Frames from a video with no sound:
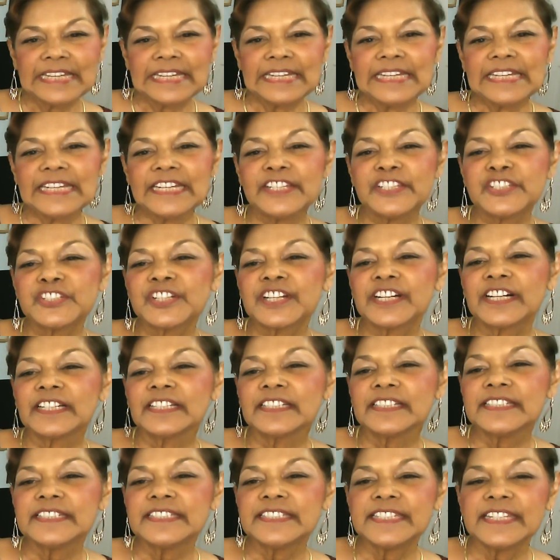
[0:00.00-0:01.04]
Each
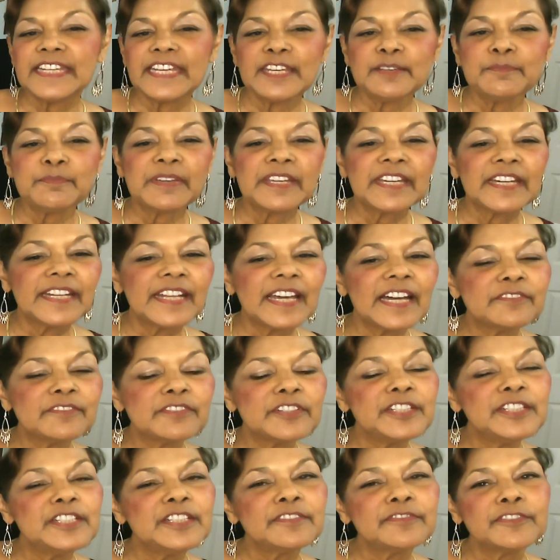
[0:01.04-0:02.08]
colored tape can have a
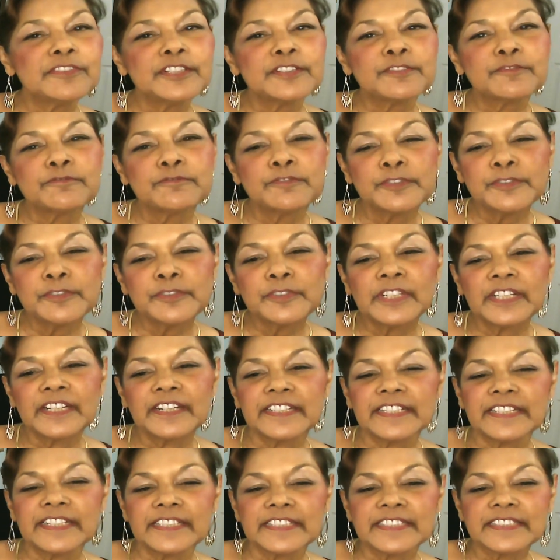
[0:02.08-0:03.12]
different rule on
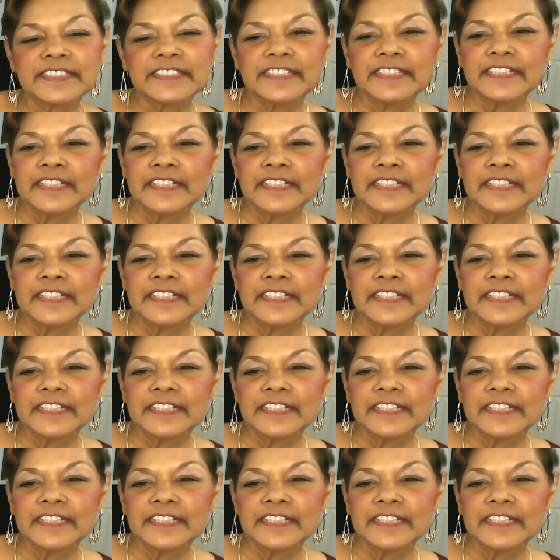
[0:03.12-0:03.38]
it.